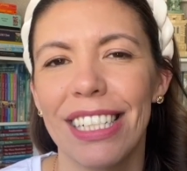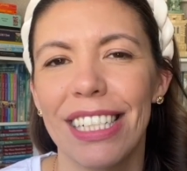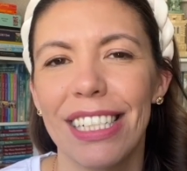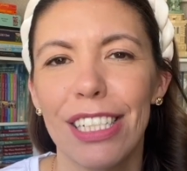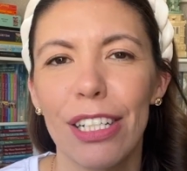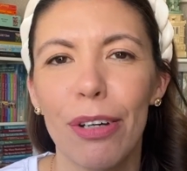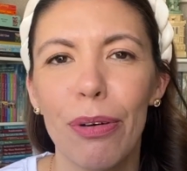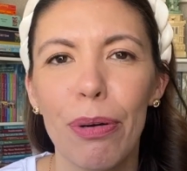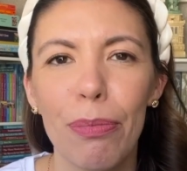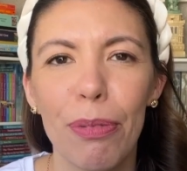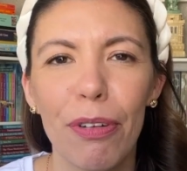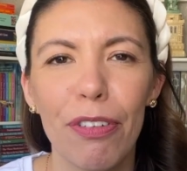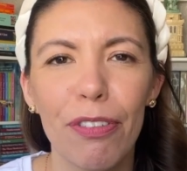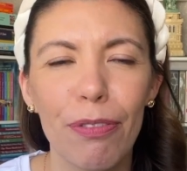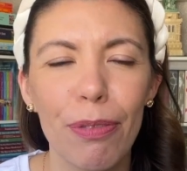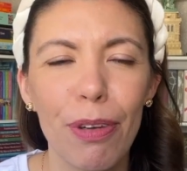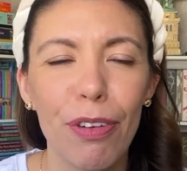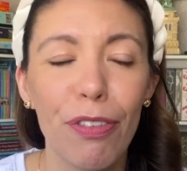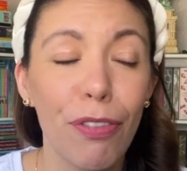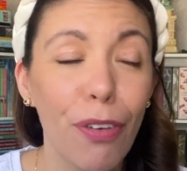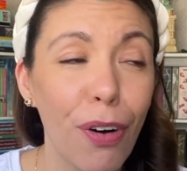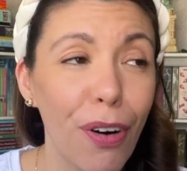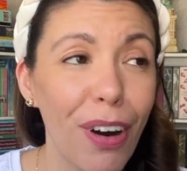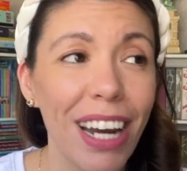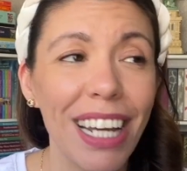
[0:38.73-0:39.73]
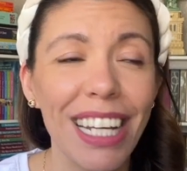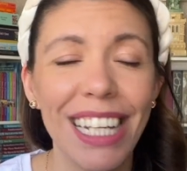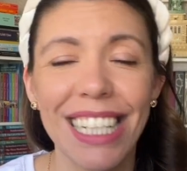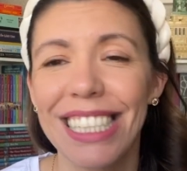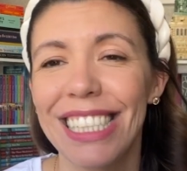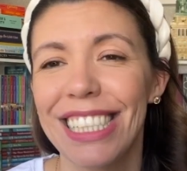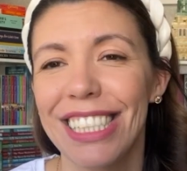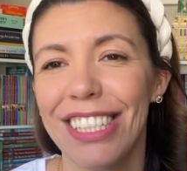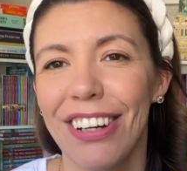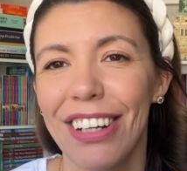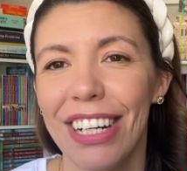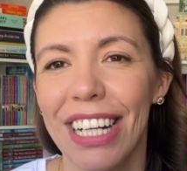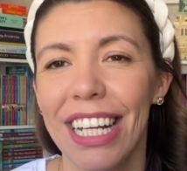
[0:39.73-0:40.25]
And so, before I get
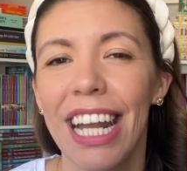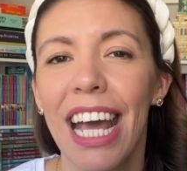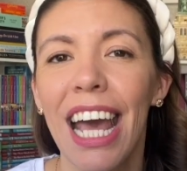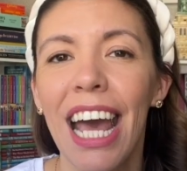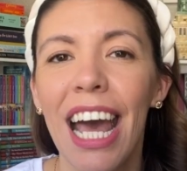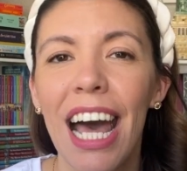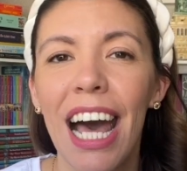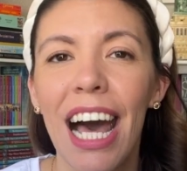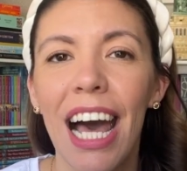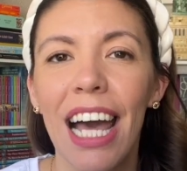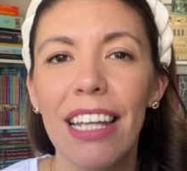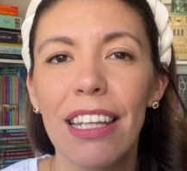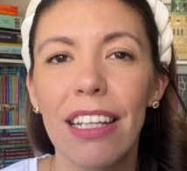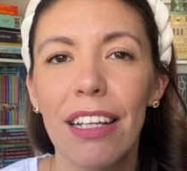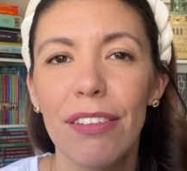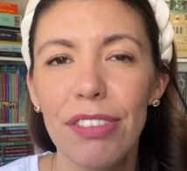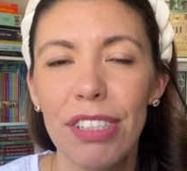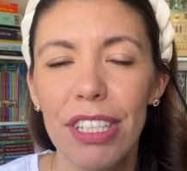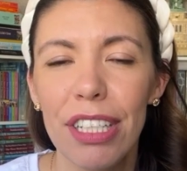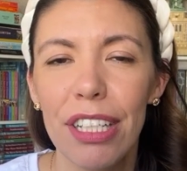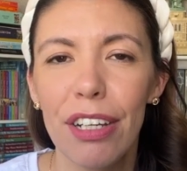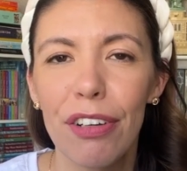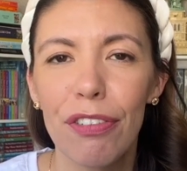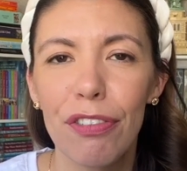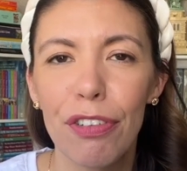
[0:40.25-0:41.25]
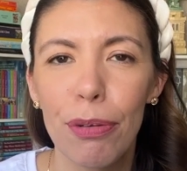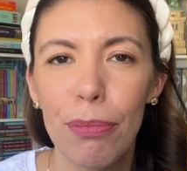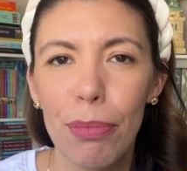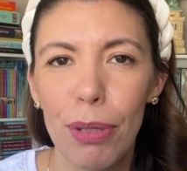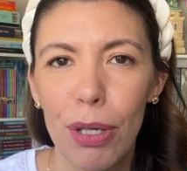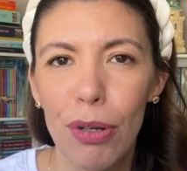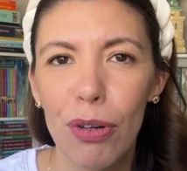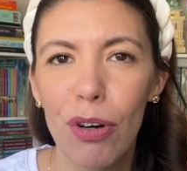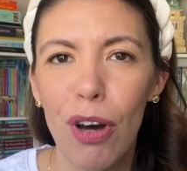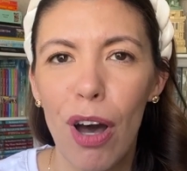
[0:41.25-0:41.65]
started, I'd love to hear from you.